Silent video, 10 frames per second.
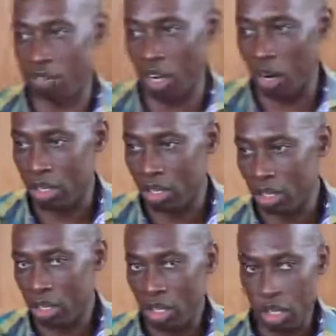the word of
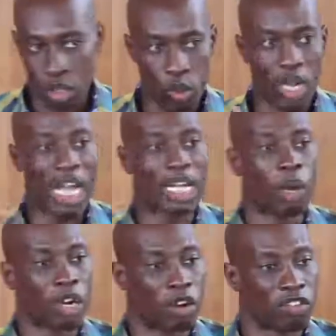God, you
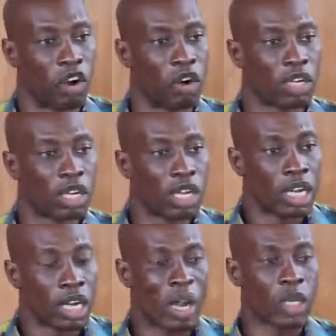learn the word of
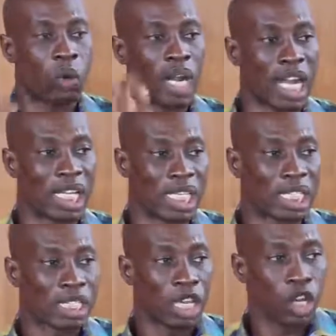God. Then when you learn
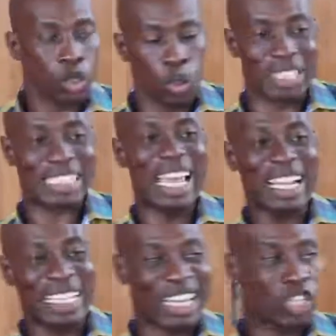it, you
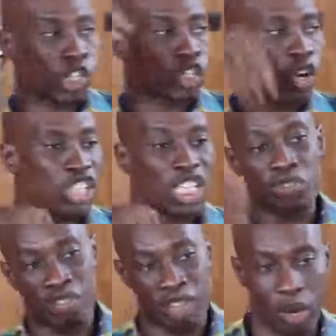take the
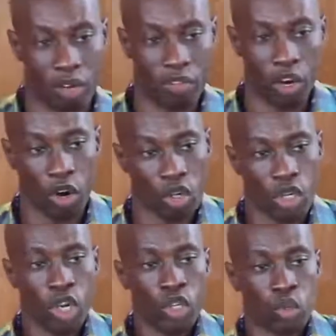instructions from the word of
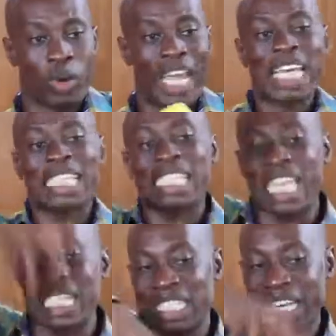God to
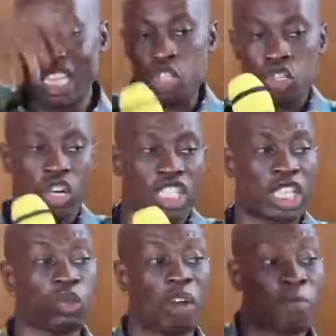exchange the
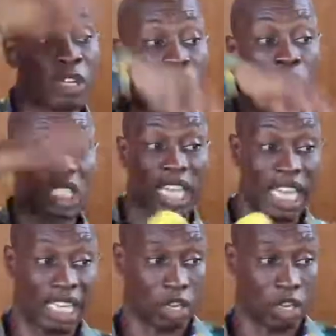instruction you have previously